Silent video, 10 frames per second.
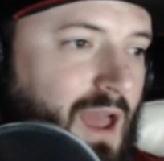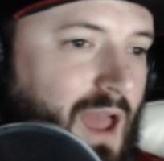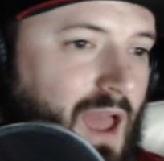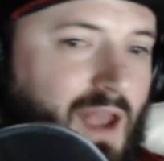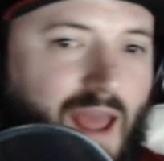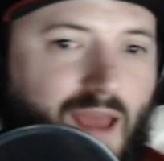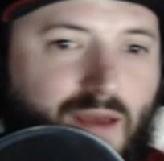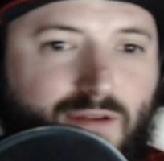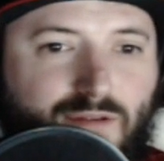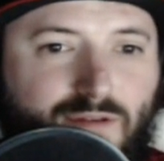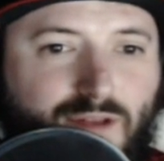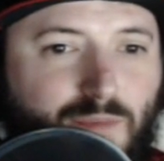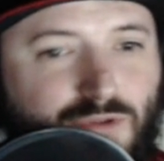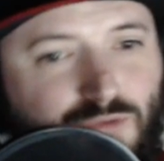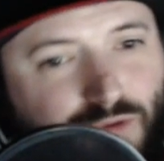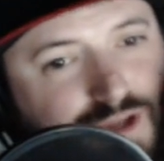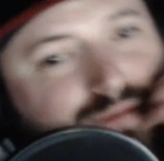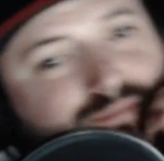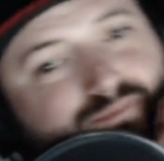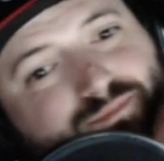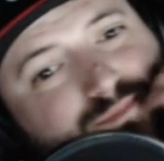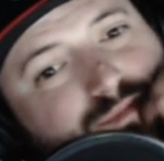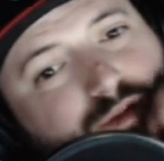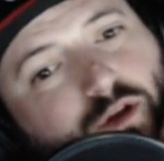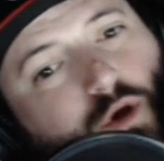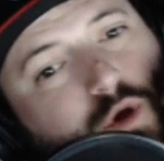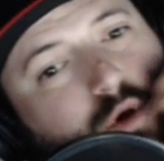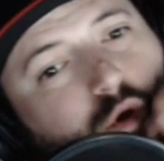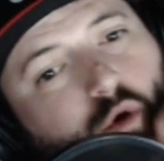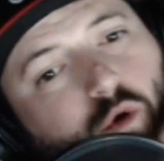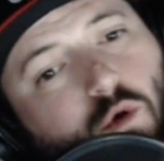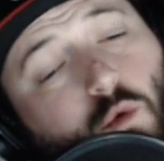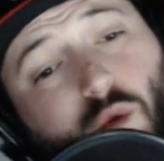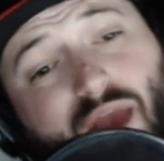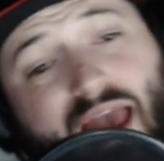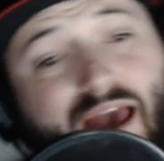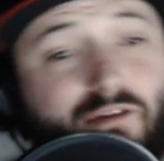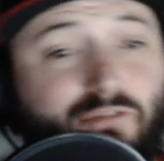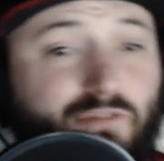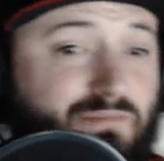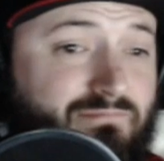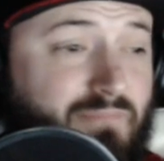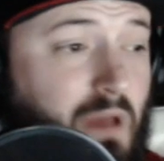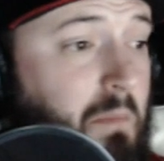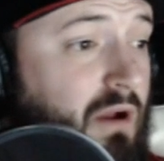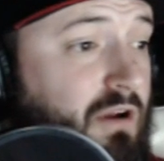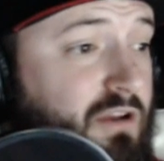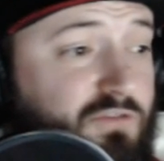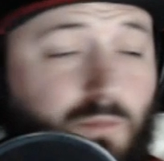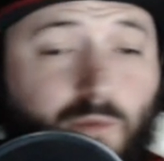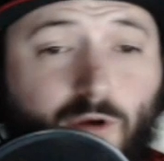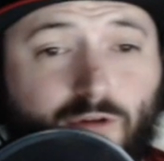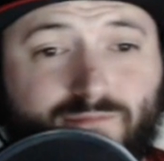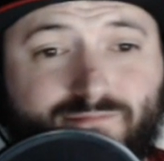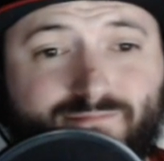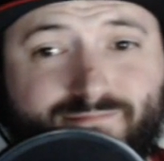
And now, number three, we have American football.